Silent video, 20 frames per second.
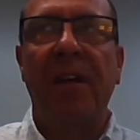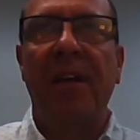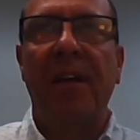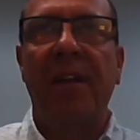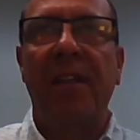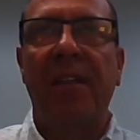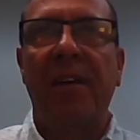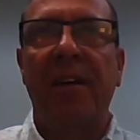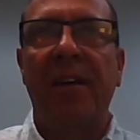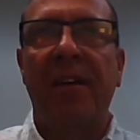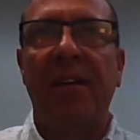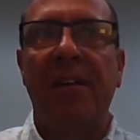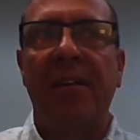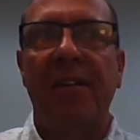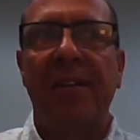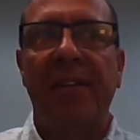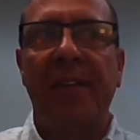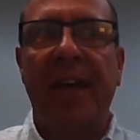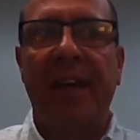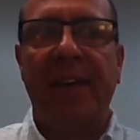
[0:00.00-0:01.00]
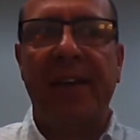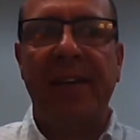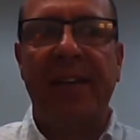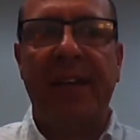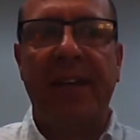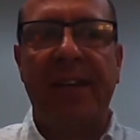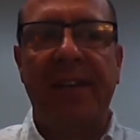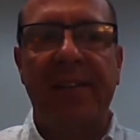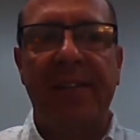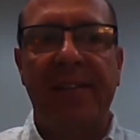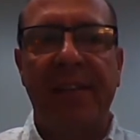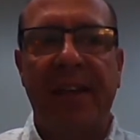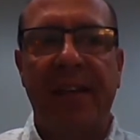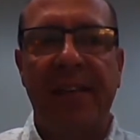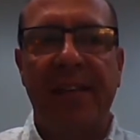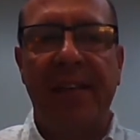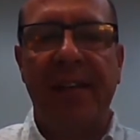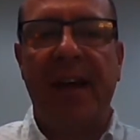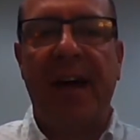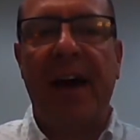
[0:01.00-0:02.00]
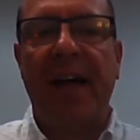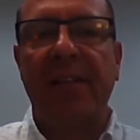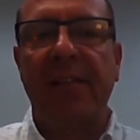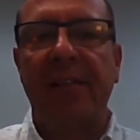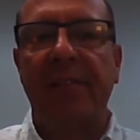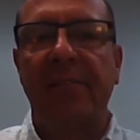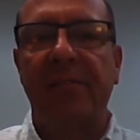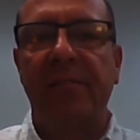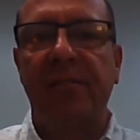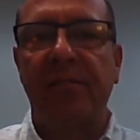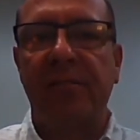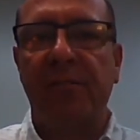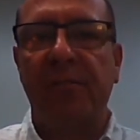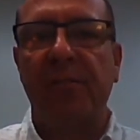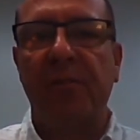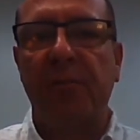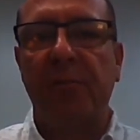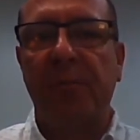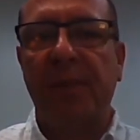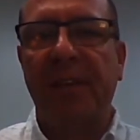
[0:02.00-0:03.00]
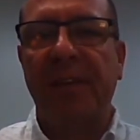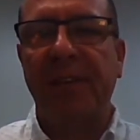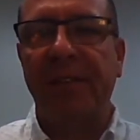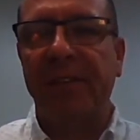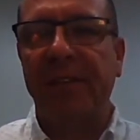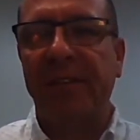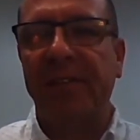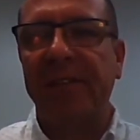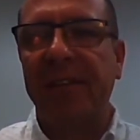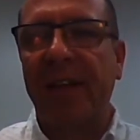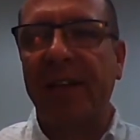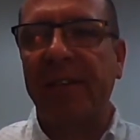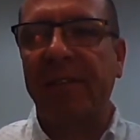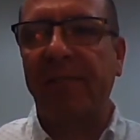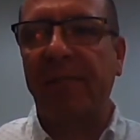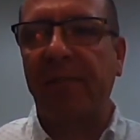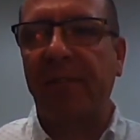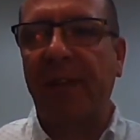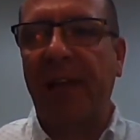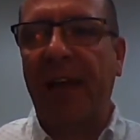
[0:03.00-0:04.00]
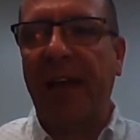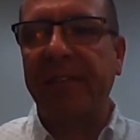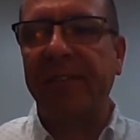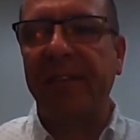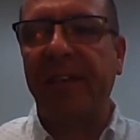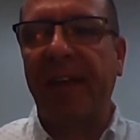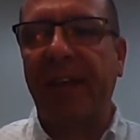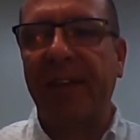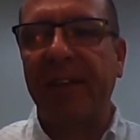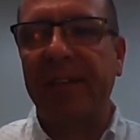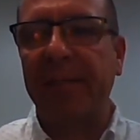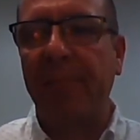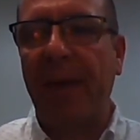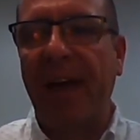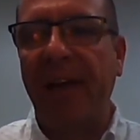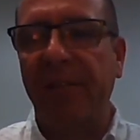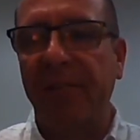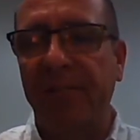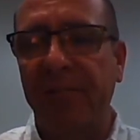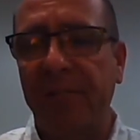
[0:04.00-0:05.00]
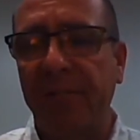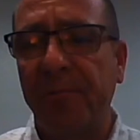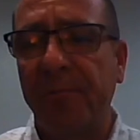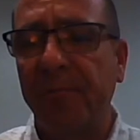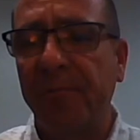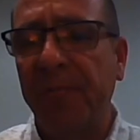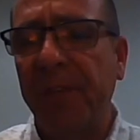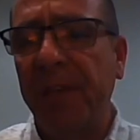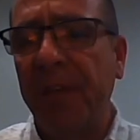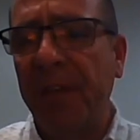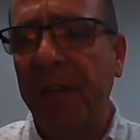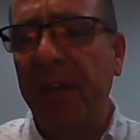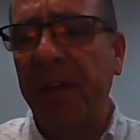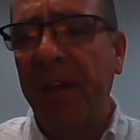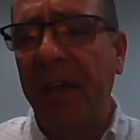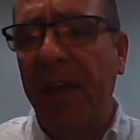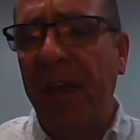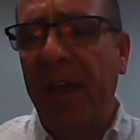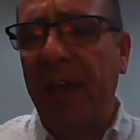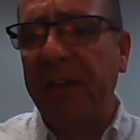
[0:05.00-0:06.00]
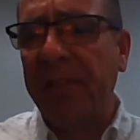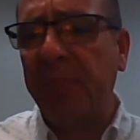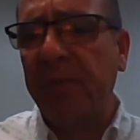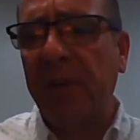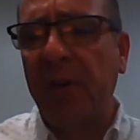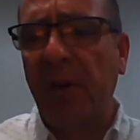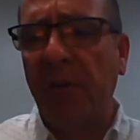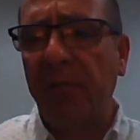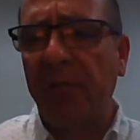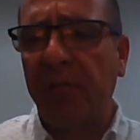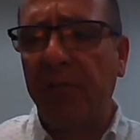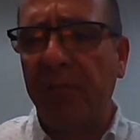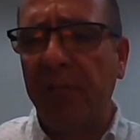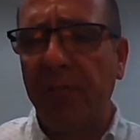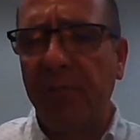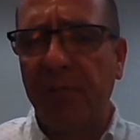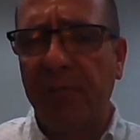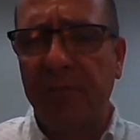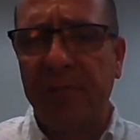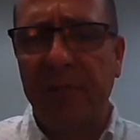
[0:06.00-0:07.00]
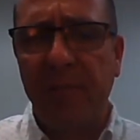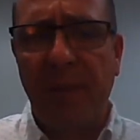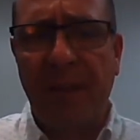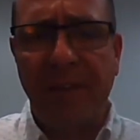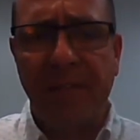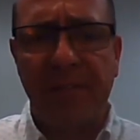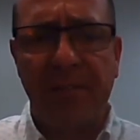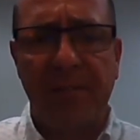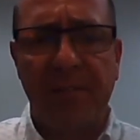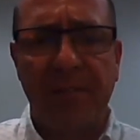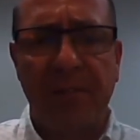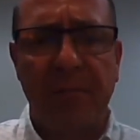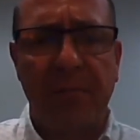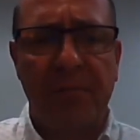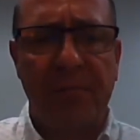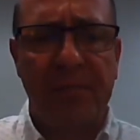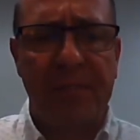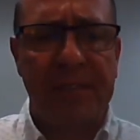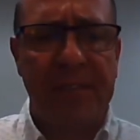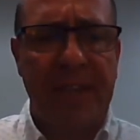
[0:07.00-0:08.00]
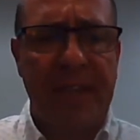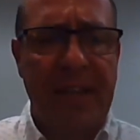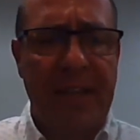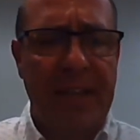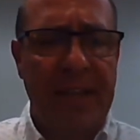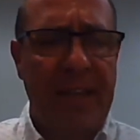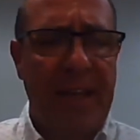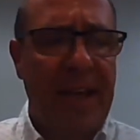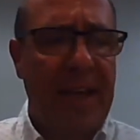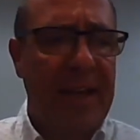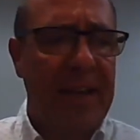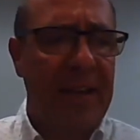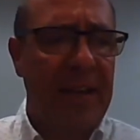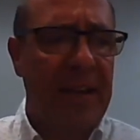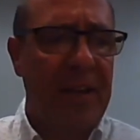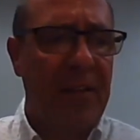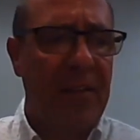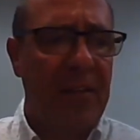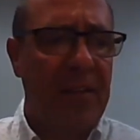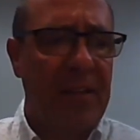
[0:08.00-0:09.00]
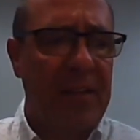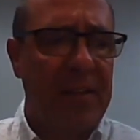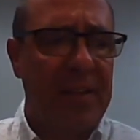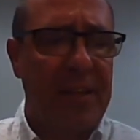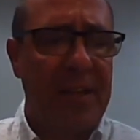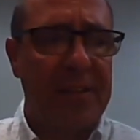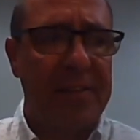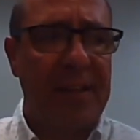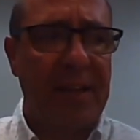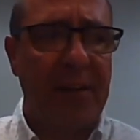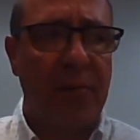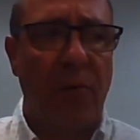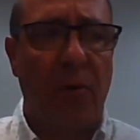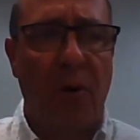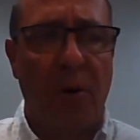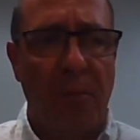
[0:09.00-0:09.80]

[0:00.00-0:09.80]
the techniques and the knowledge to be successful as a case manager. As we go through the semester, you will see that there's like all